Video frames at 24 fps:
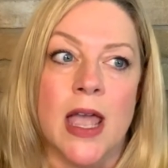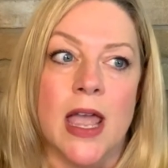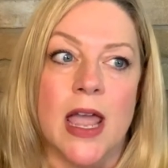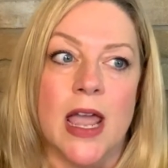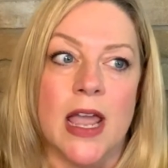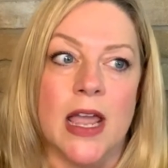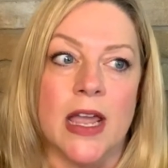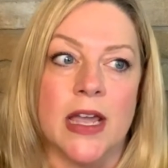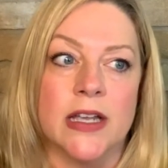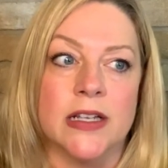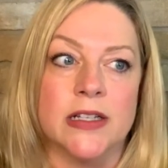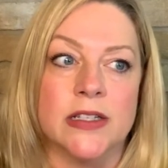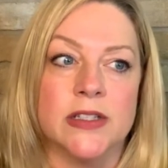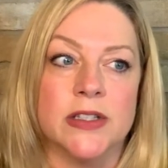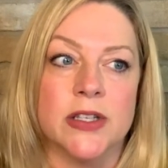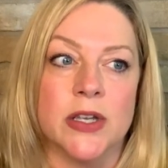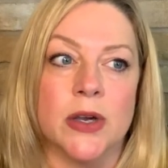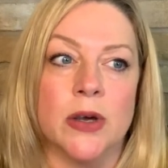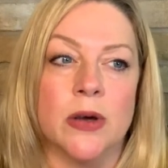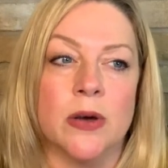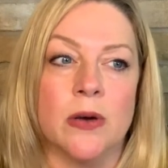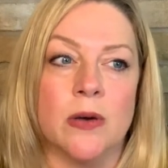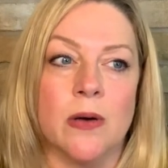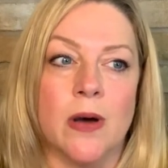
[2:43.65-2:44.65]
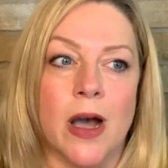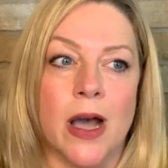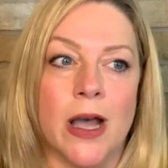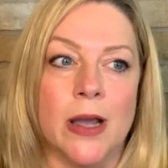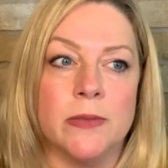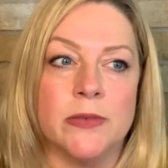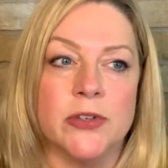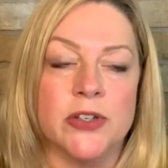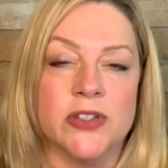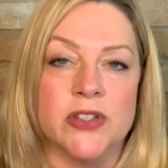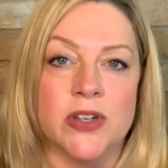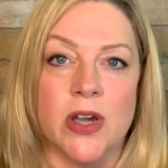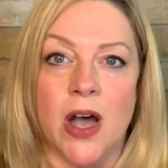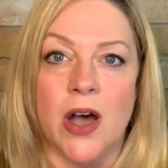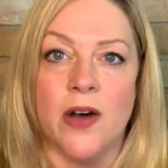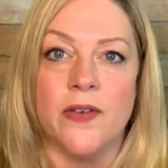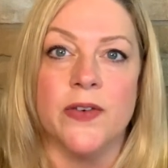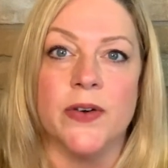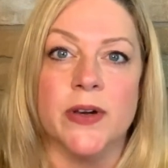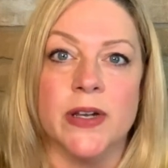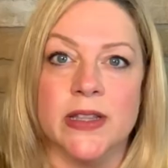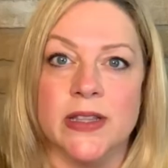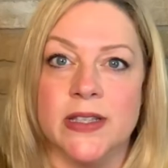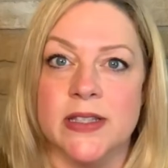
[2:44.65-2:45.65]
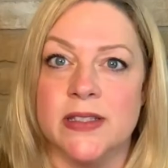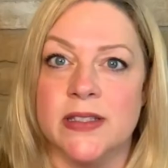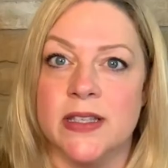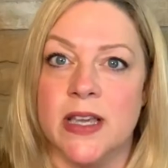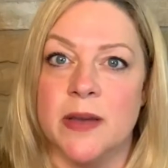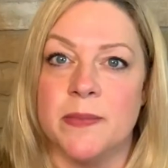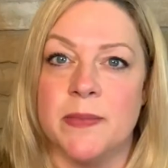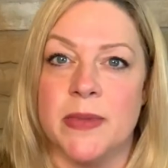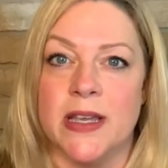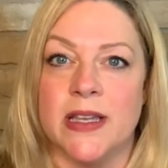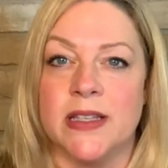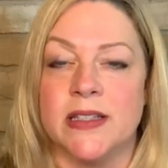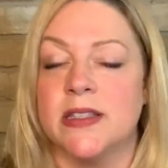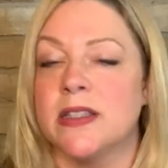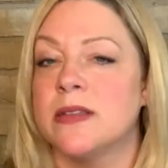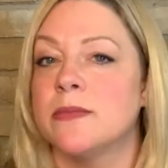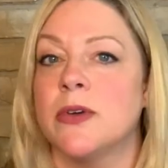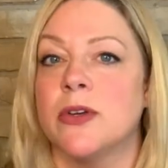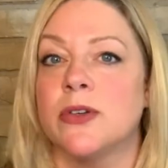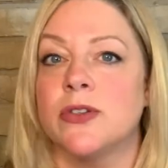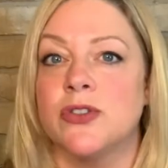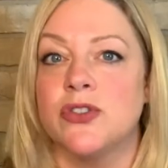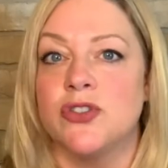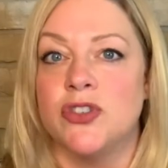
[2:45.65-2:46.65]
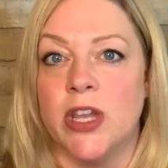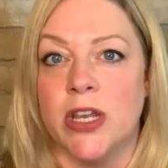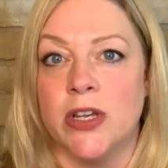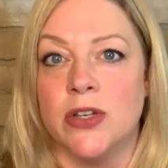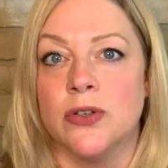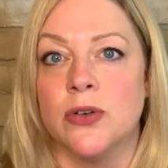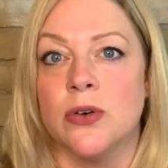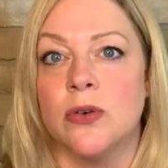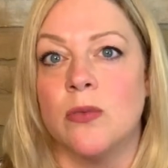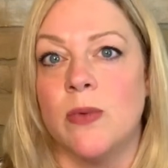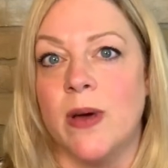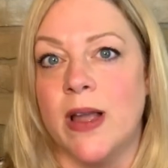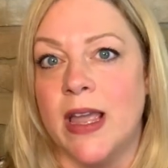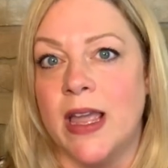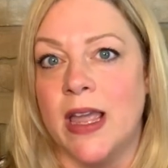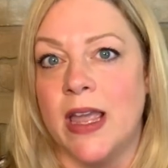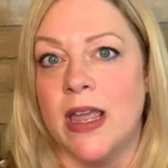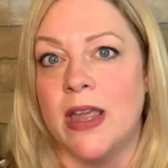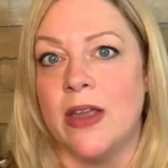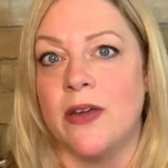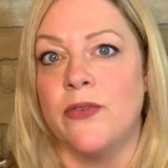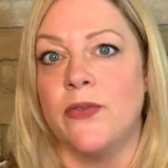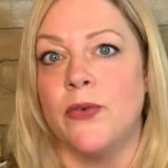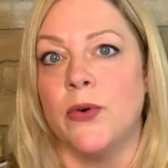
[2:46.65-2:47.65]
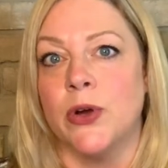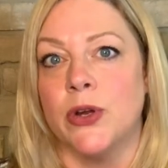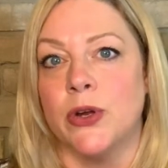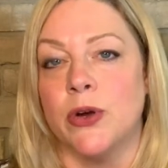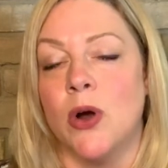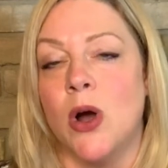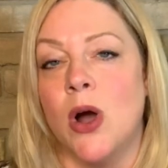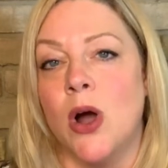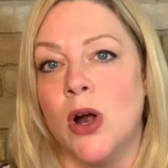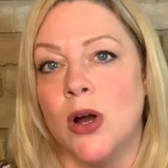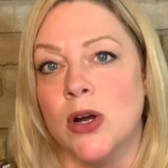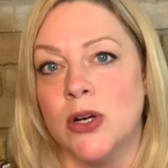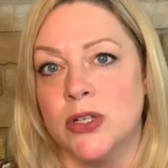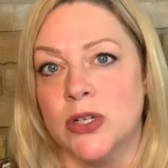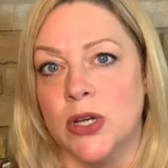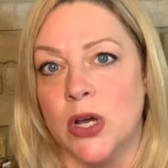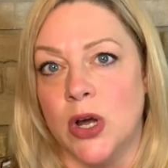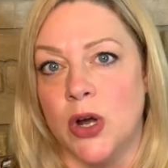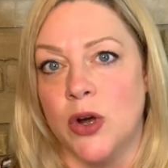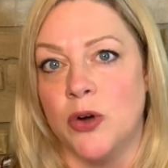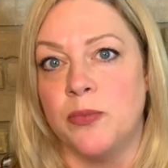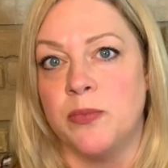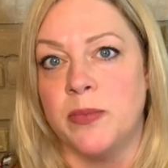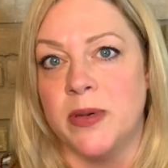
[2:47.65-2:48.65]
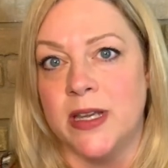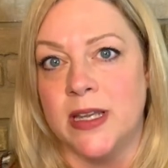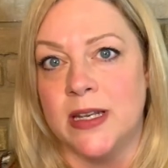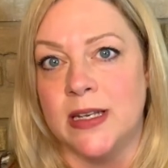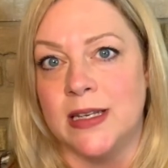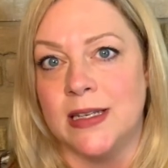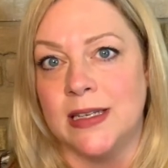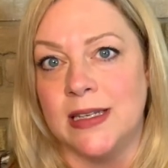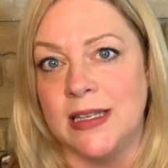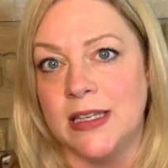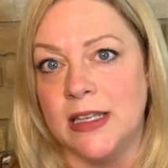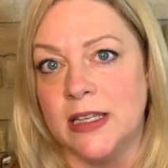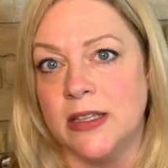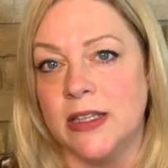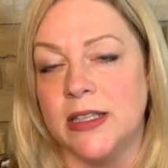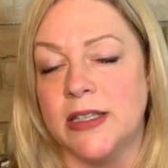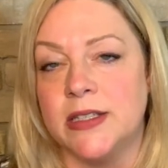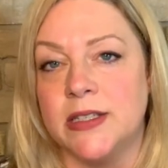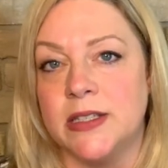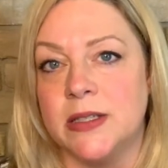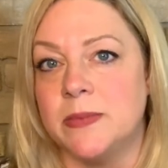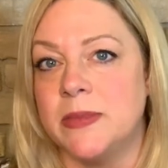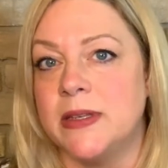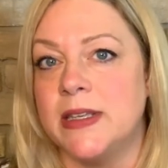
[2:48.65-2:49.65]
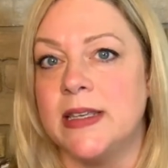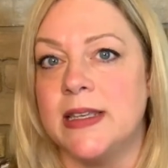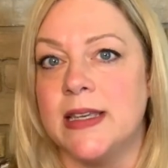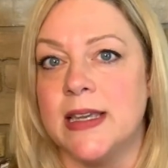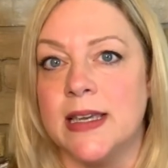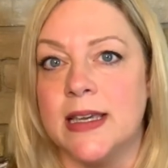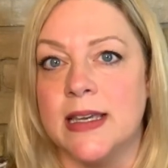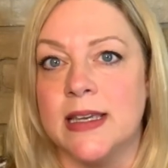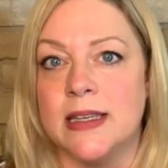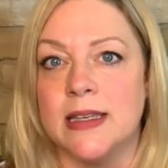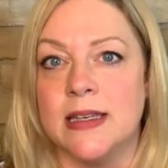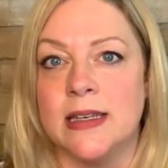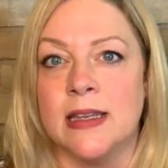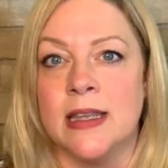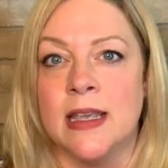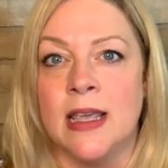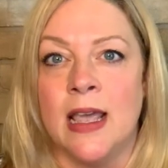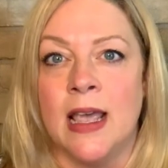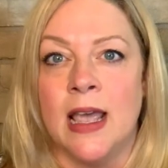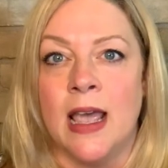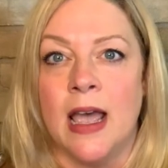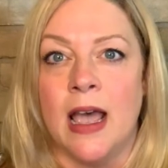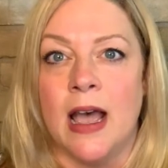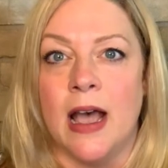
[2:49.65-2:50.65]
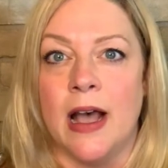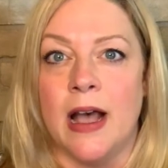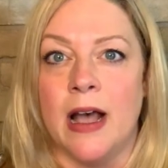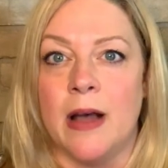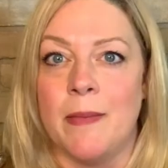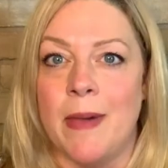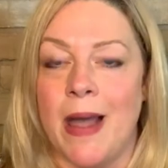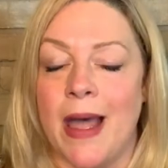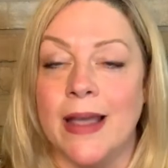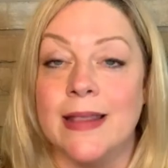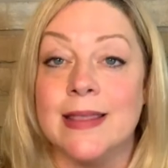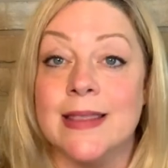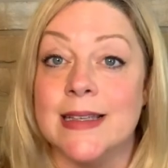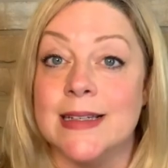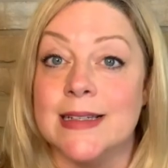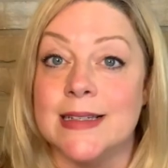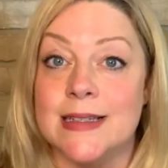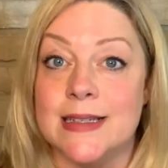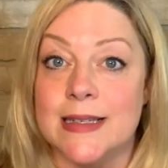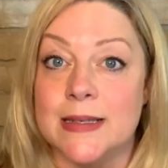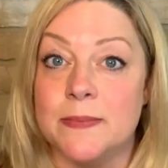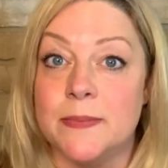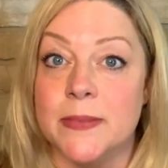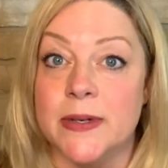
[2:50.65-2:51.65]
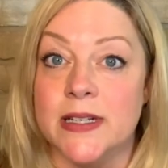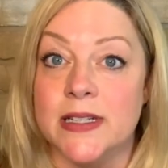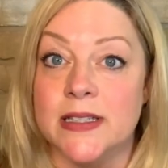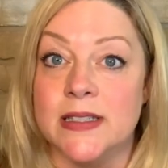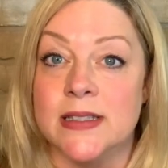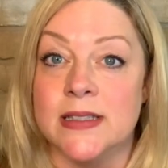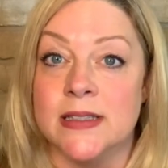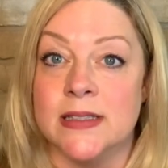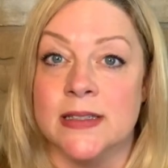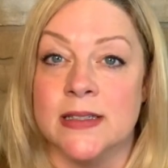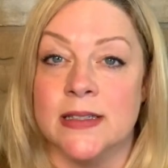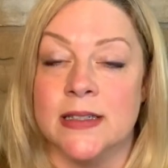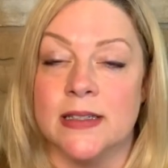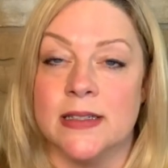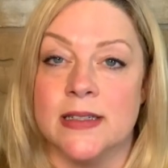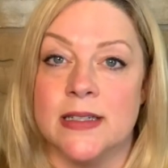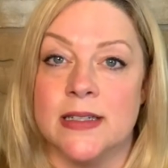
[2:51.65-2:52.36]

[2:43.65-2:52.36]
And so I'm just offering this up as the most gentle way for your heart to open and healing to begin at the deepest